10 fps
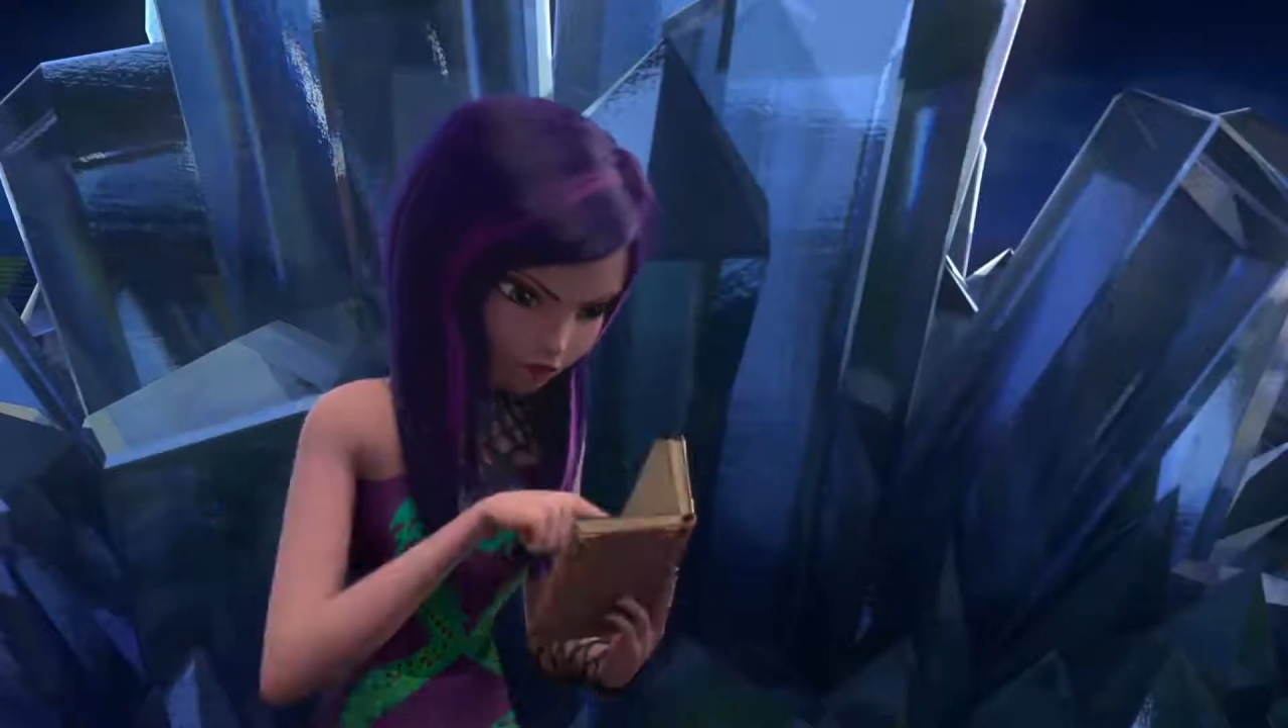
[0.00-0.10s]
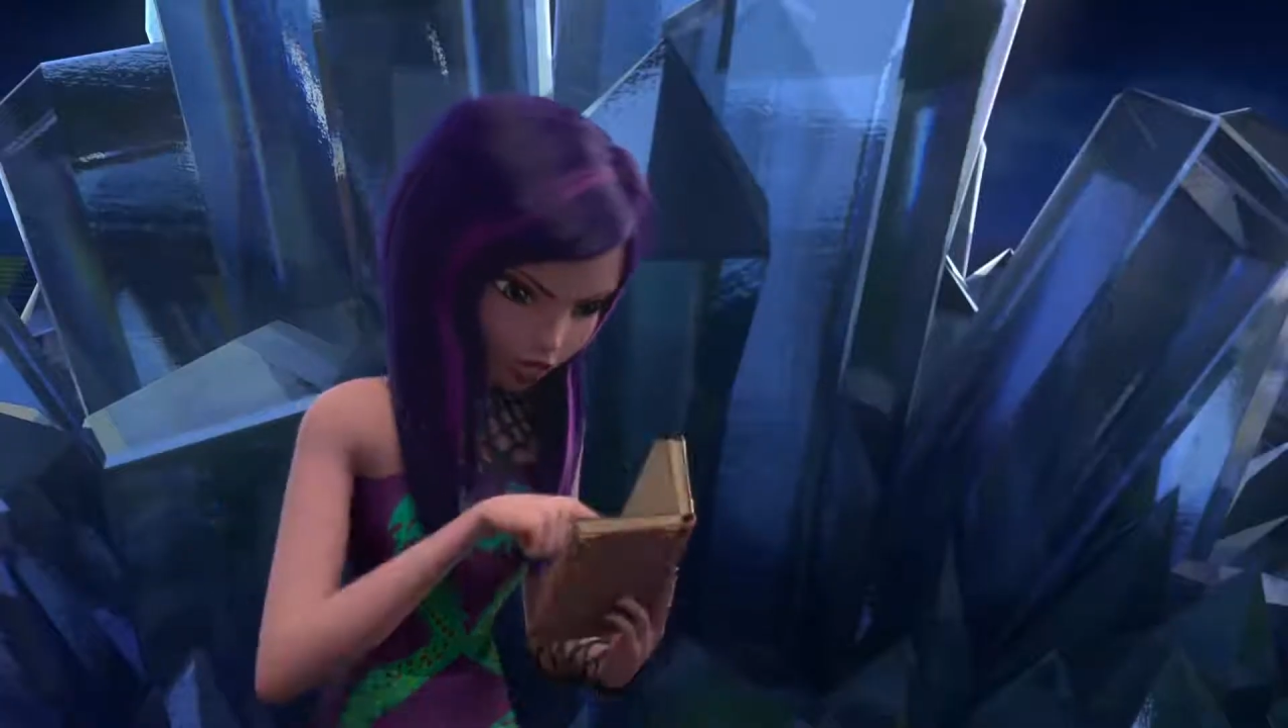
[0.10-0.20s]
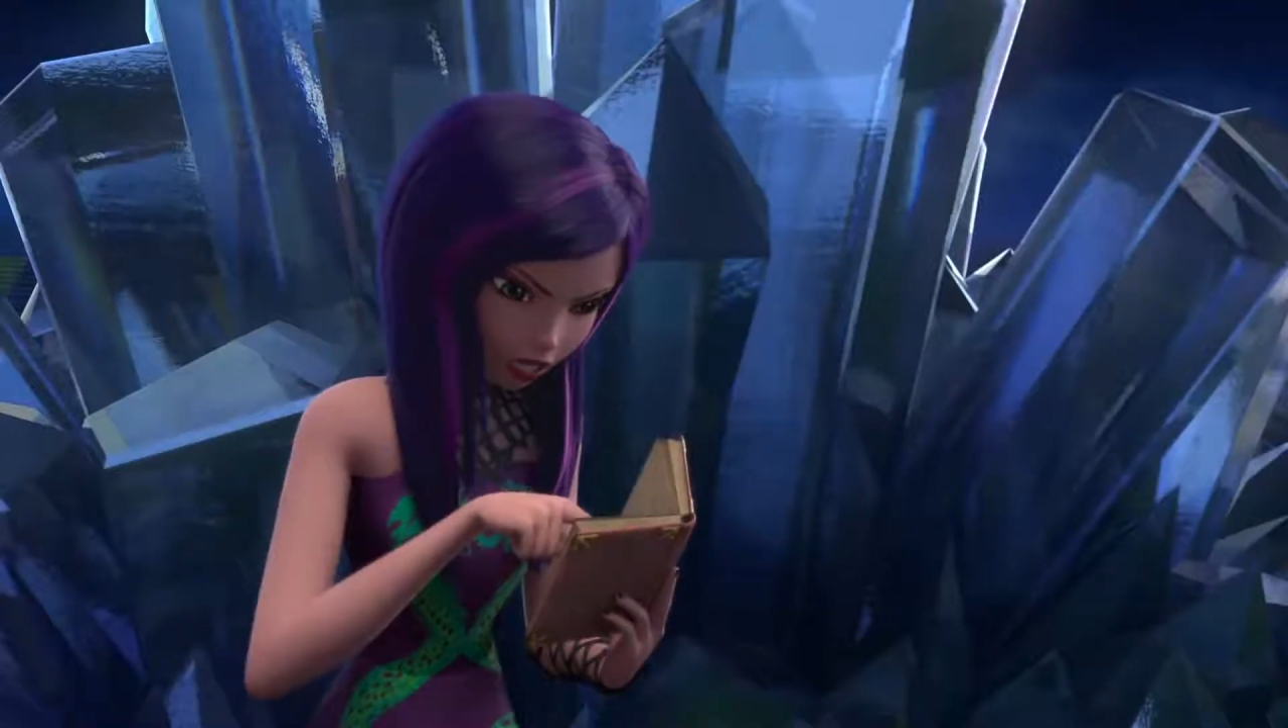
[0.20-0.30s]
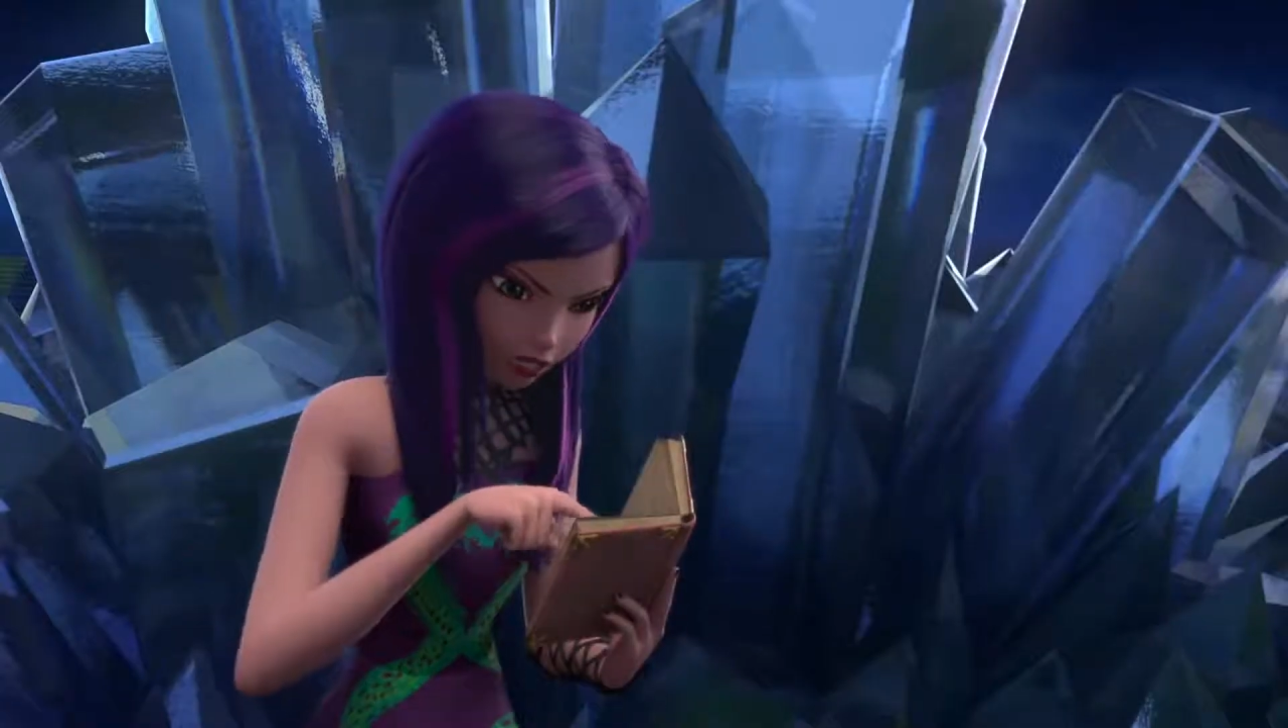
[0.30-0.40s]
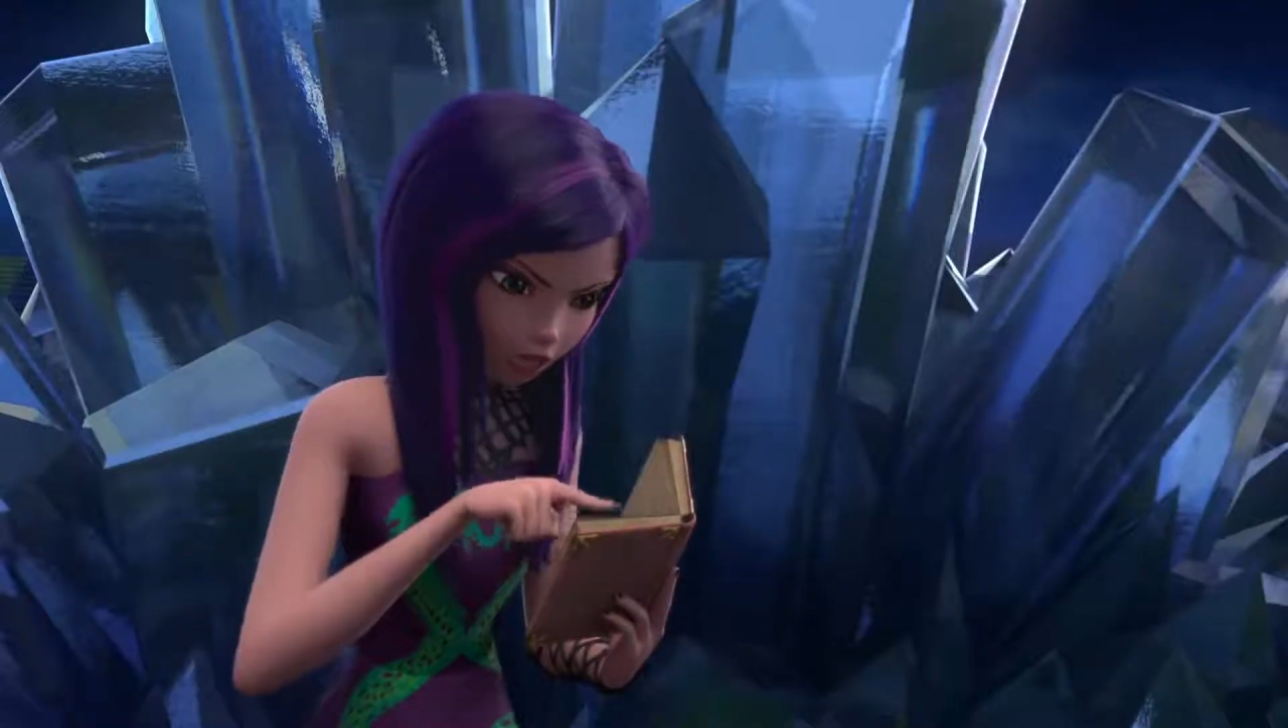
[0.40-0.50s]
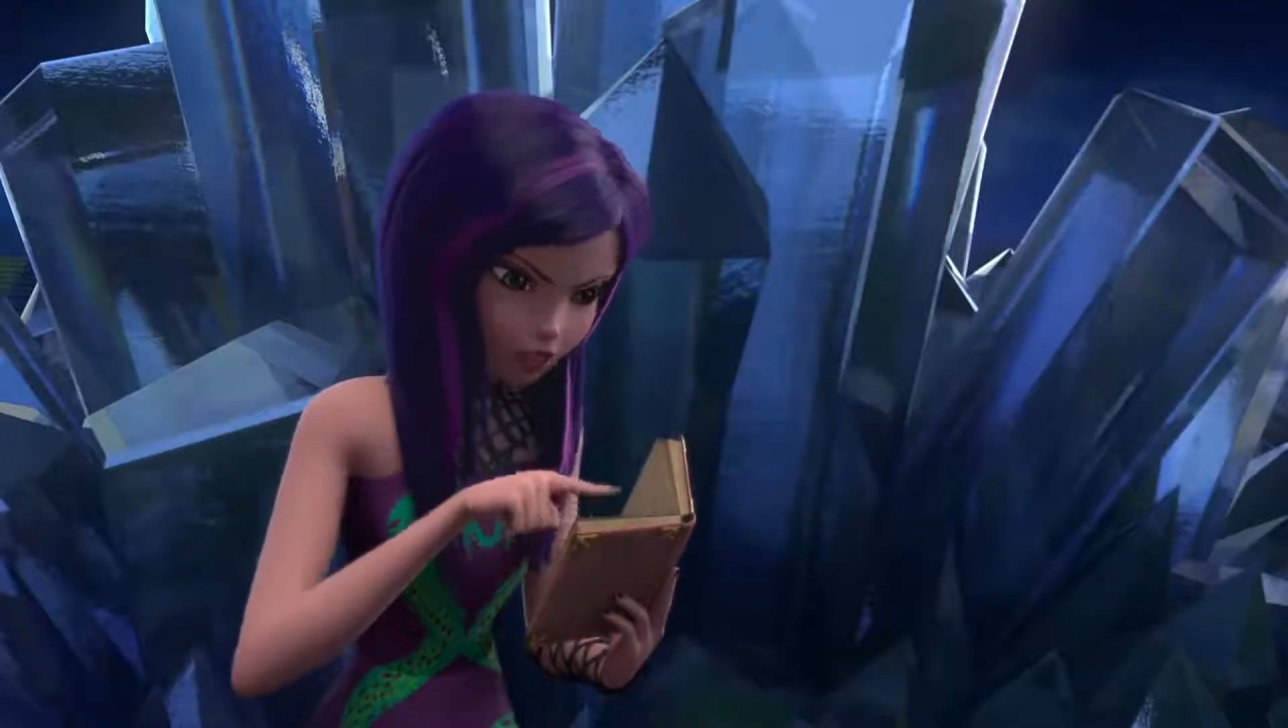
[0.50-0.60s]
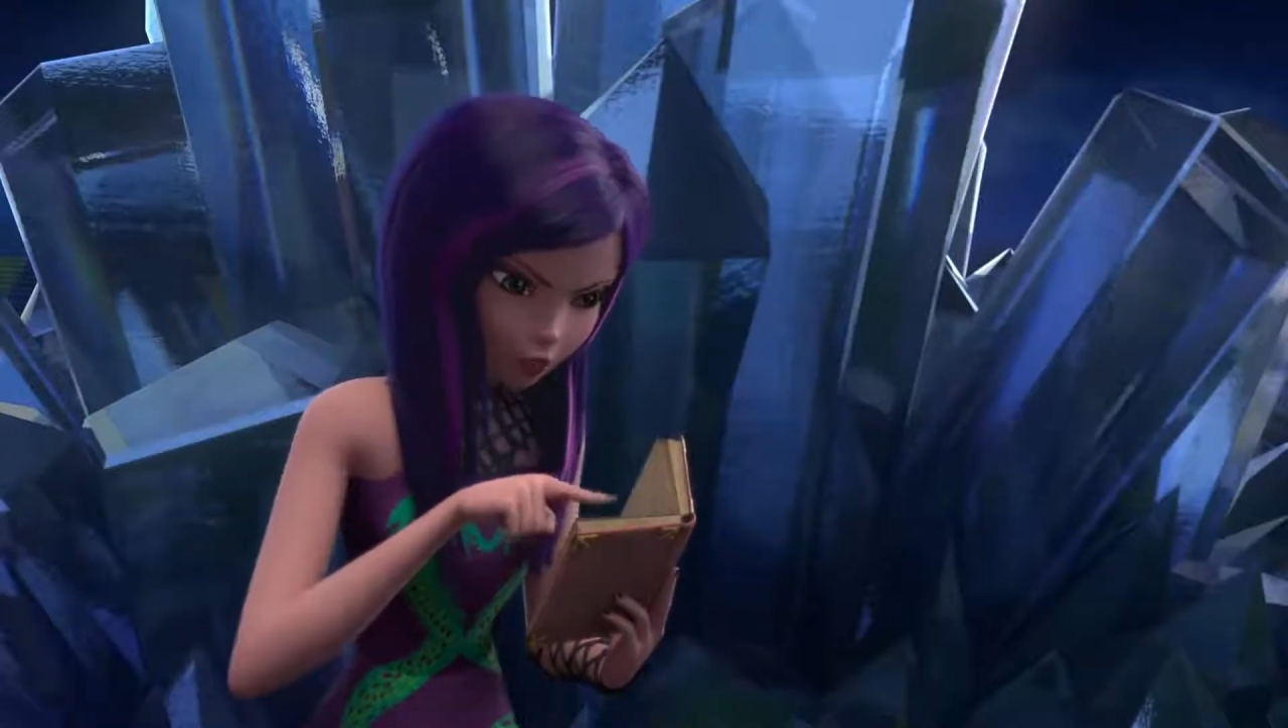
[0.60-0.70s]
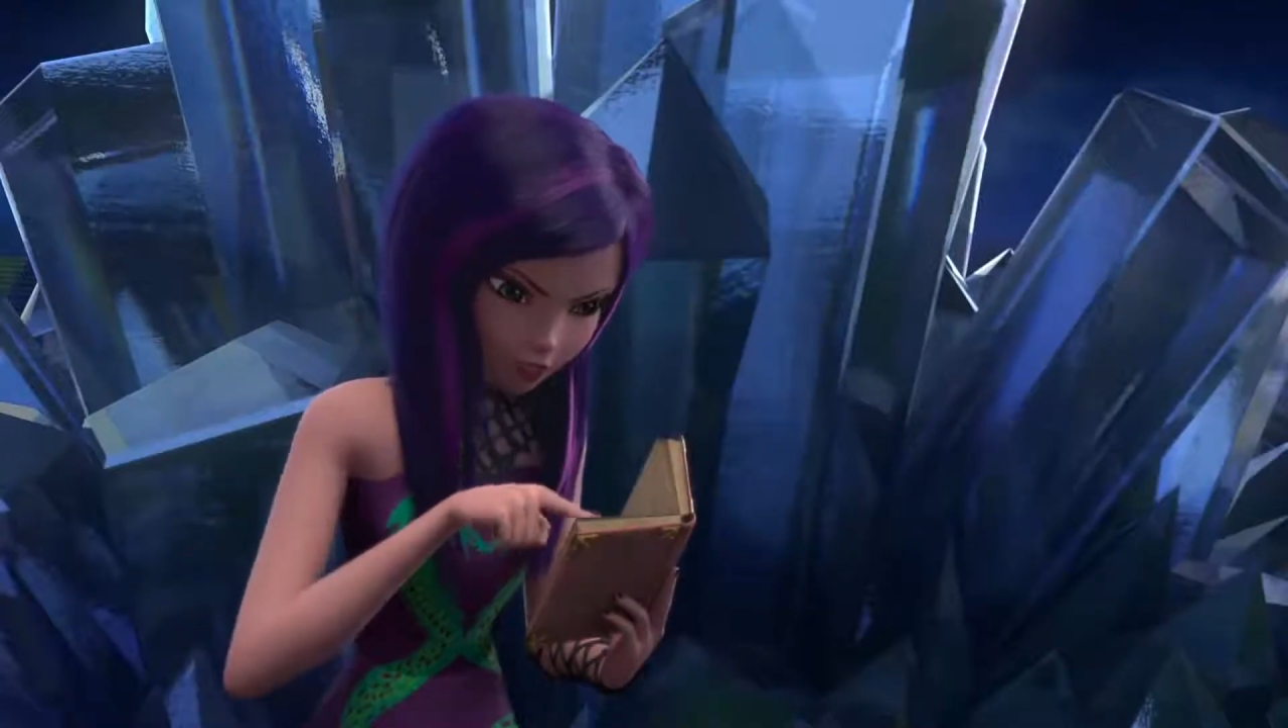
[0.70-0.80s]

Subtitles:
hand and